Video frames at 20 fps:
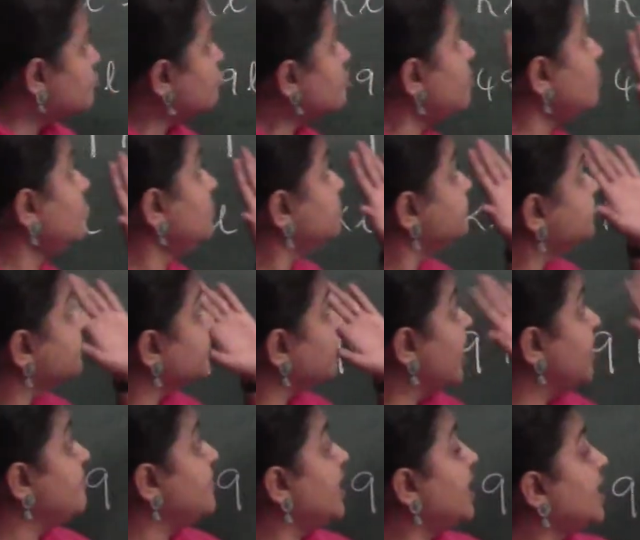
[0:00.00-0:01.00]
So
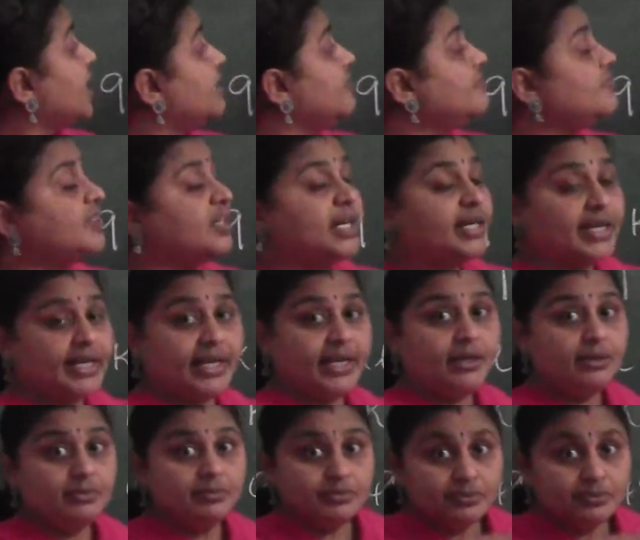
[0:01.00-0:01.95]
when we are converting